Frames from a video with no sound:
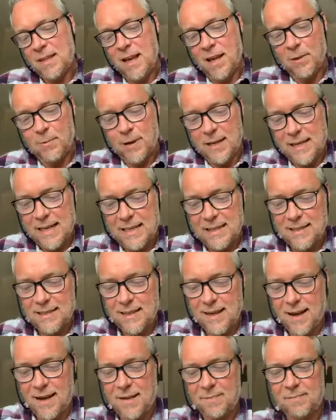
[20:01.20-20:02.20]
the other one
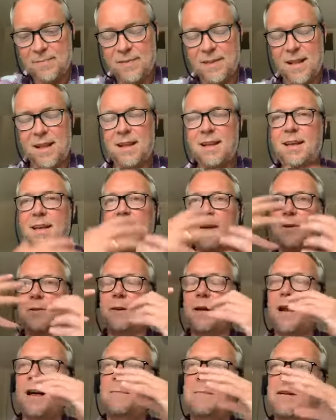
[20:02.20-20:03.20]
is uh, you
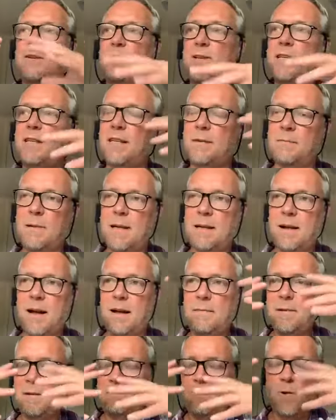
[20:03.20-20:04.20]
know i've been treating people
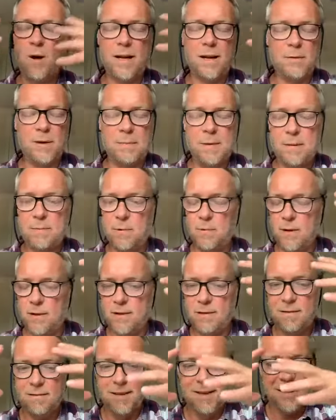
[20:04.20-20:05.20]
i've been working with people
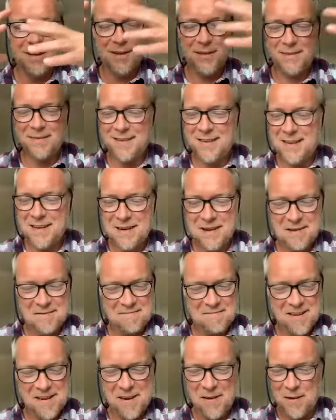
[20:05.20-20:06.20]
with you know
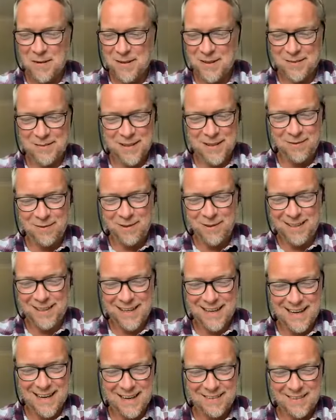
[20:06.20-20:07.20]
lots of
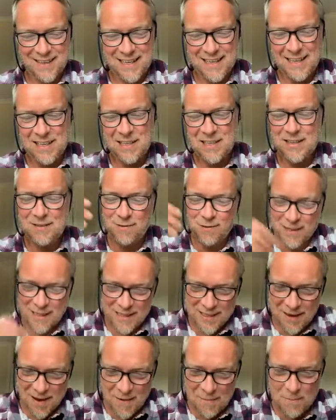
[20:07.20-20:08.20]
different kind of conditions for
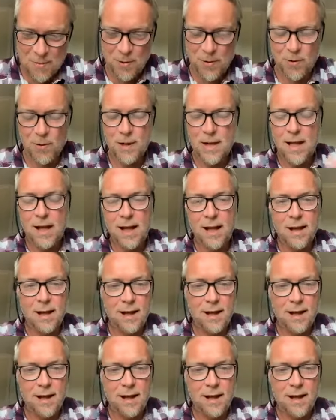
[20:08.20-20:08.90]
example